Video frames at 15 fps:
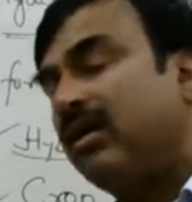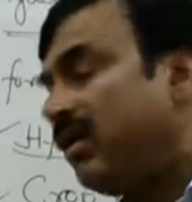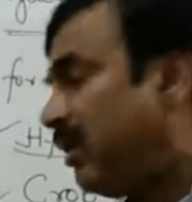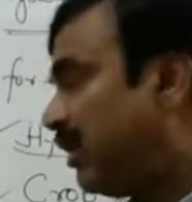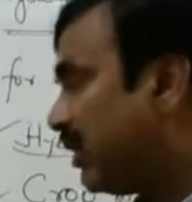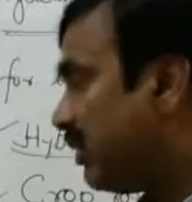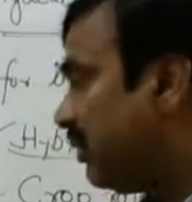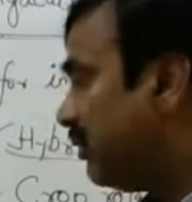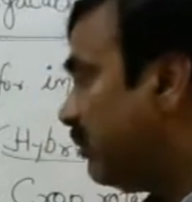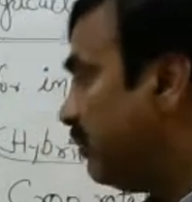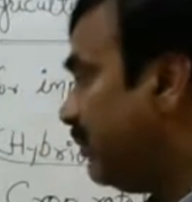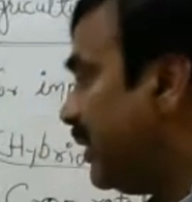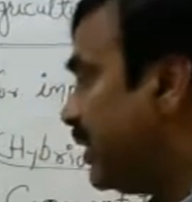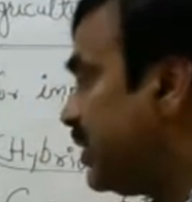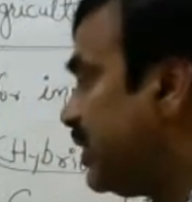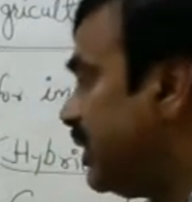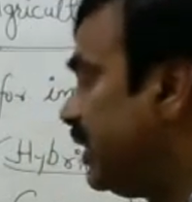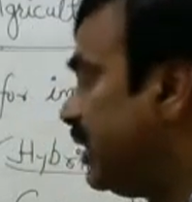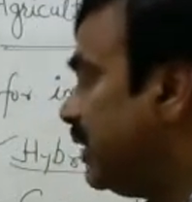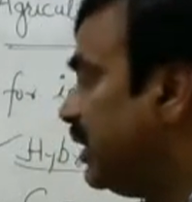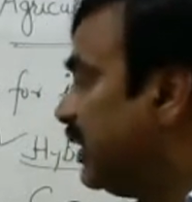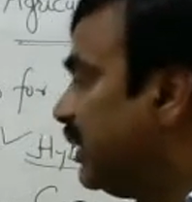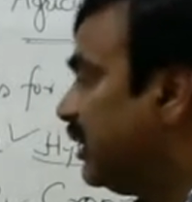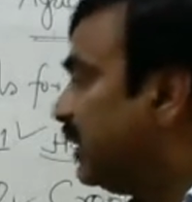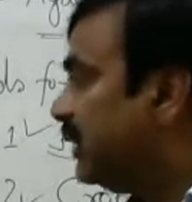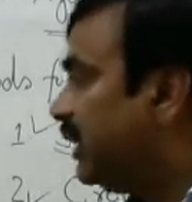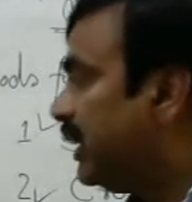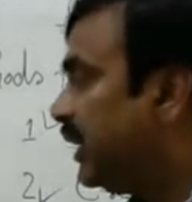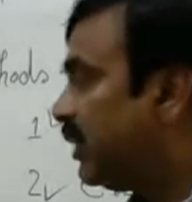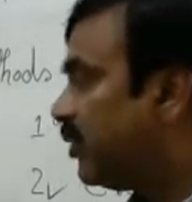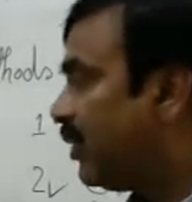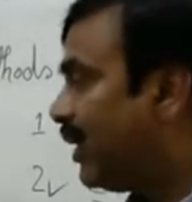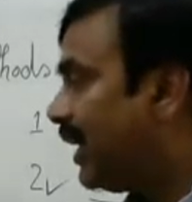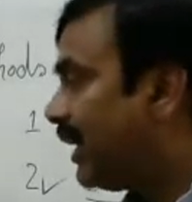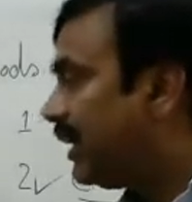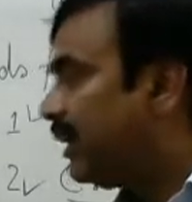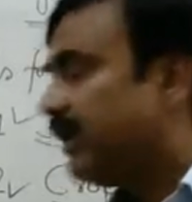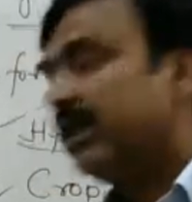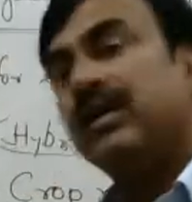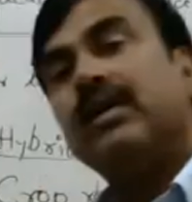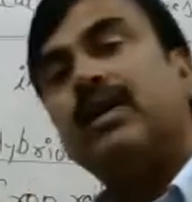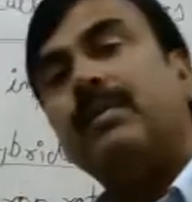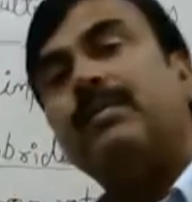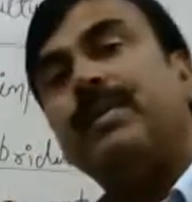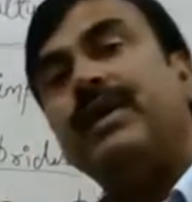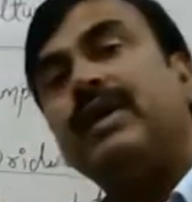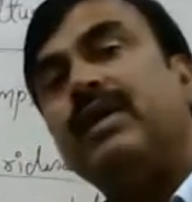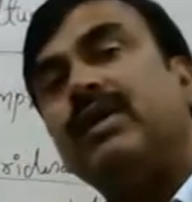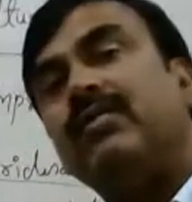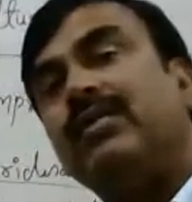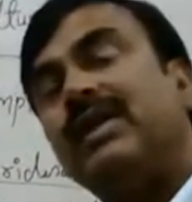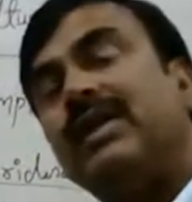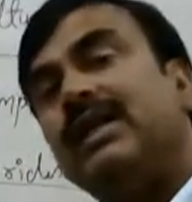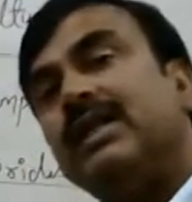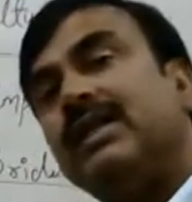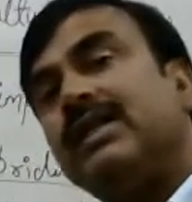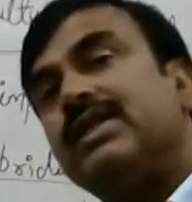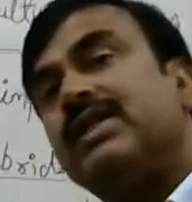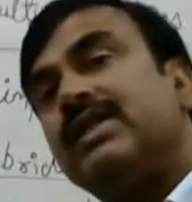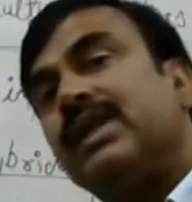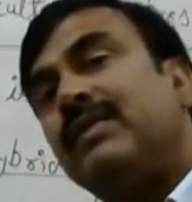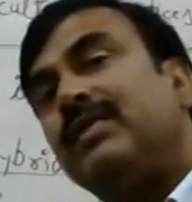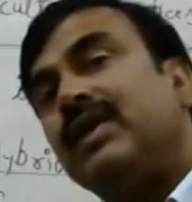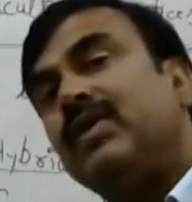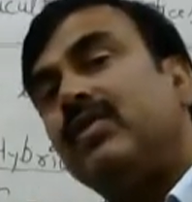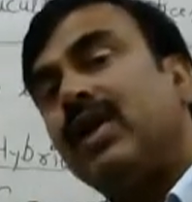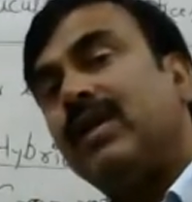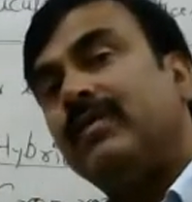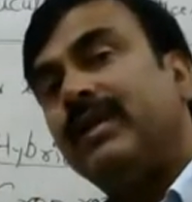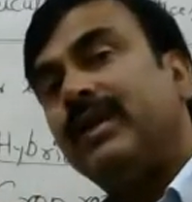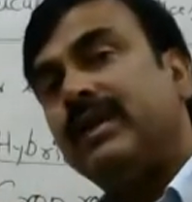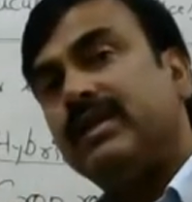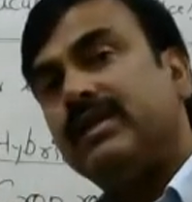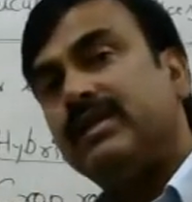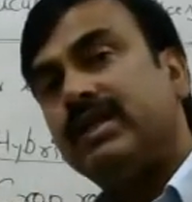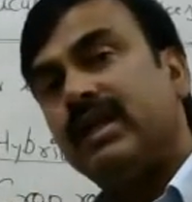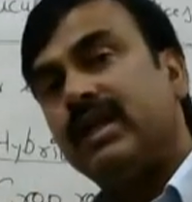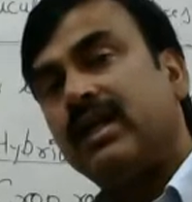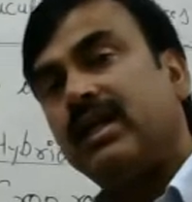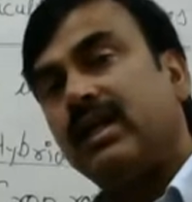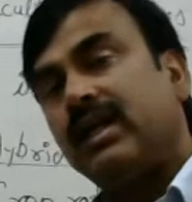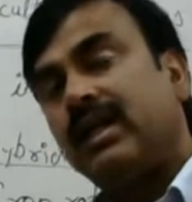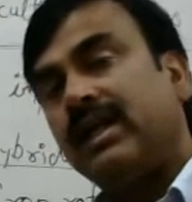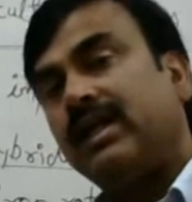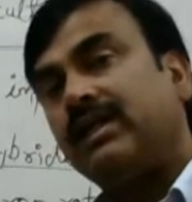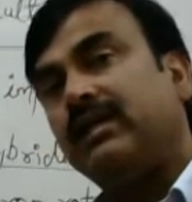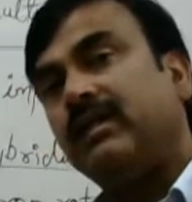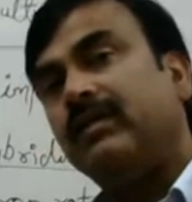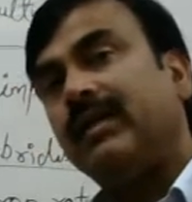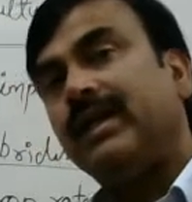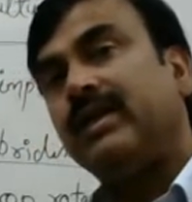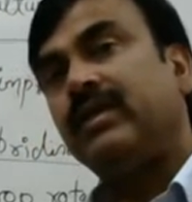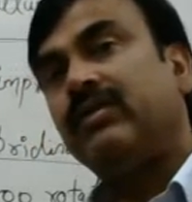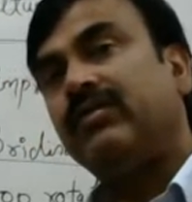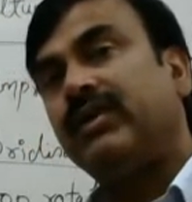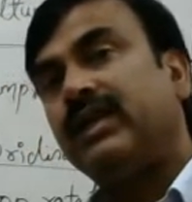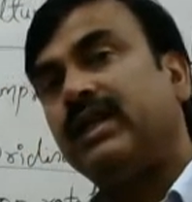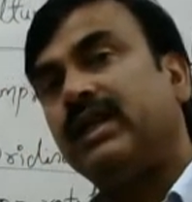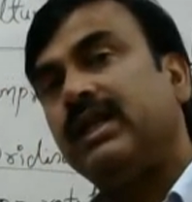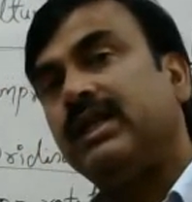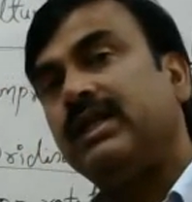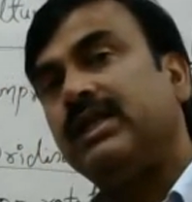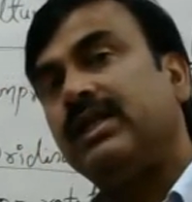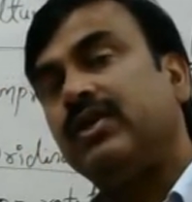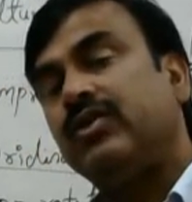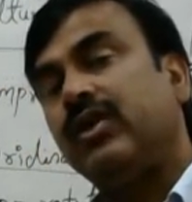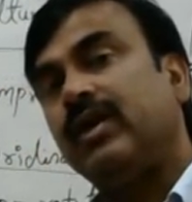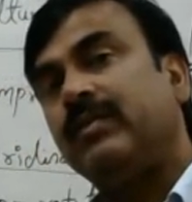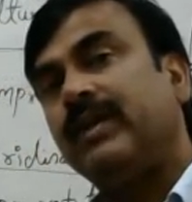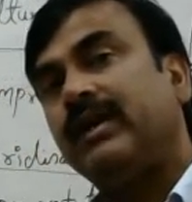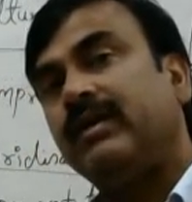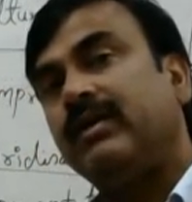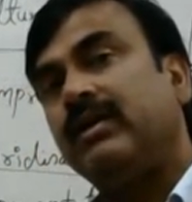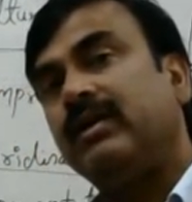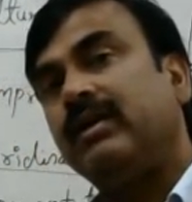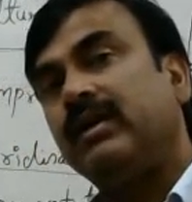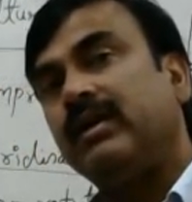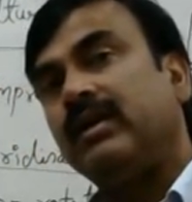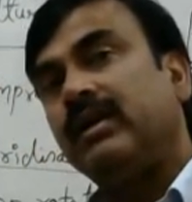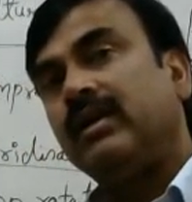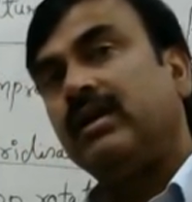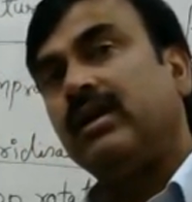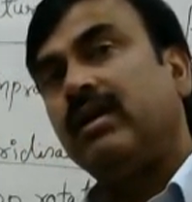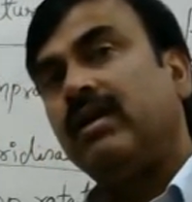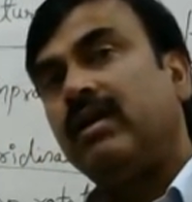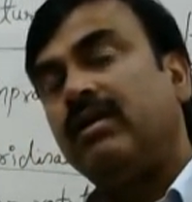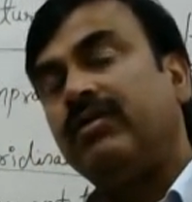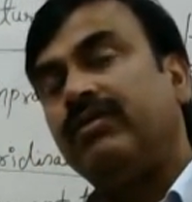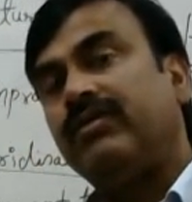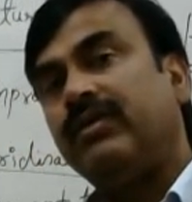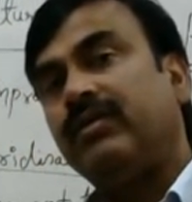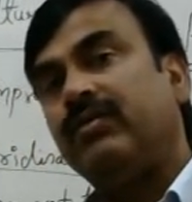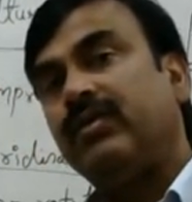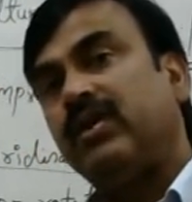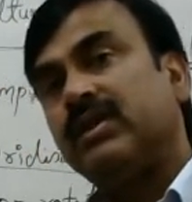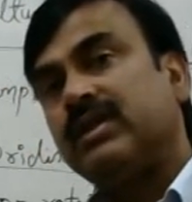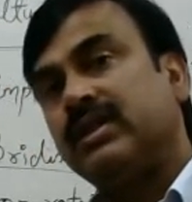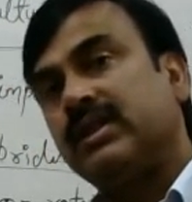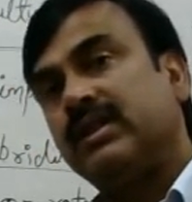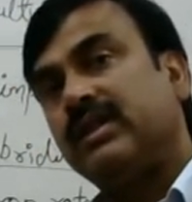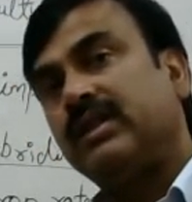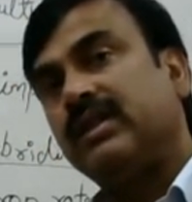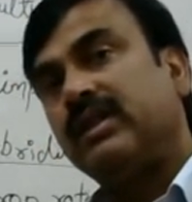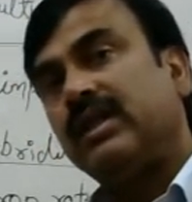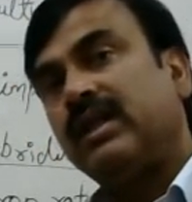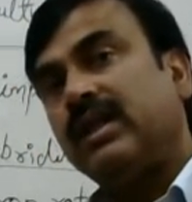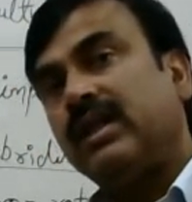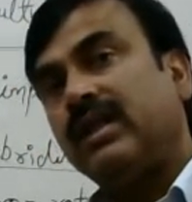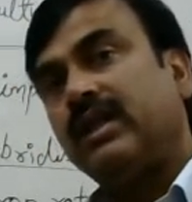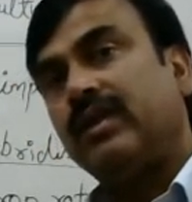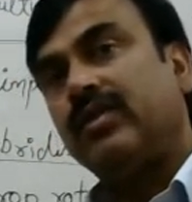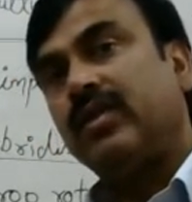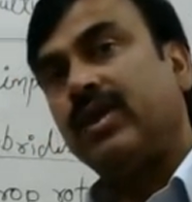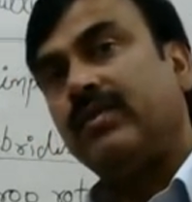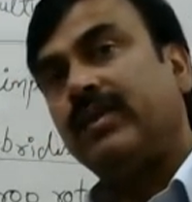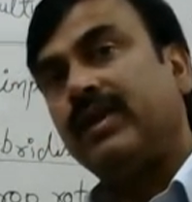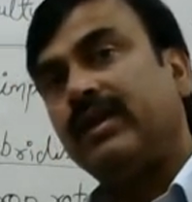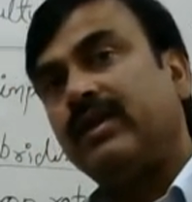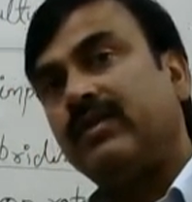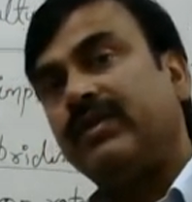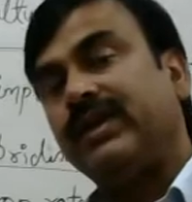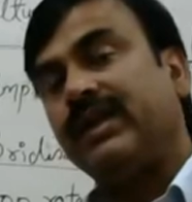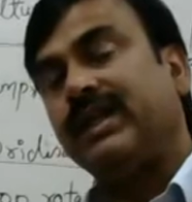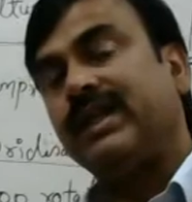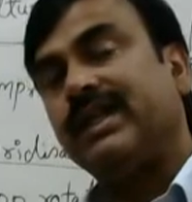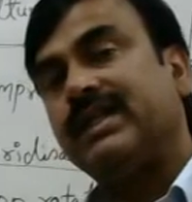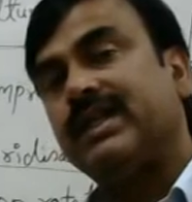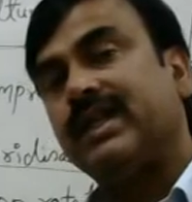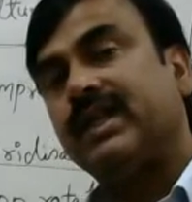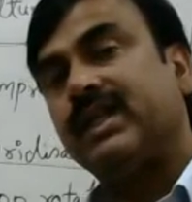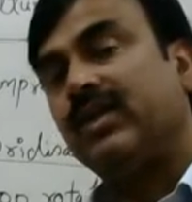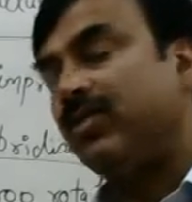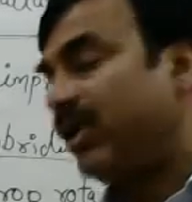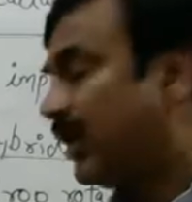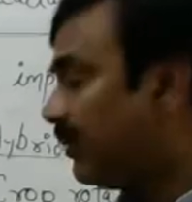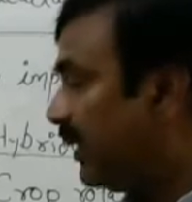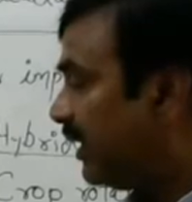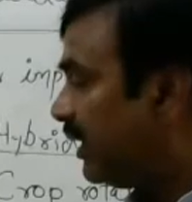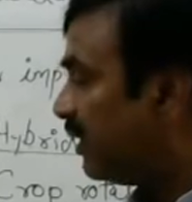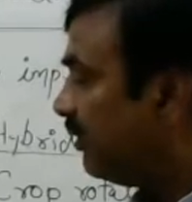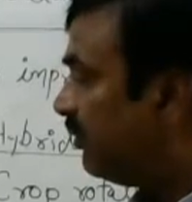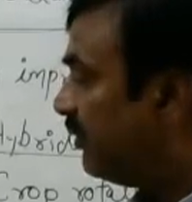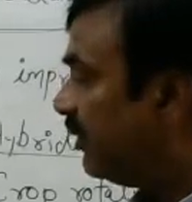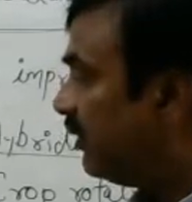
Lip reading: are matching. They require comparatively same requirement is there, like the manure, fertilizer requirement of water, requirement of irrigation, requirement of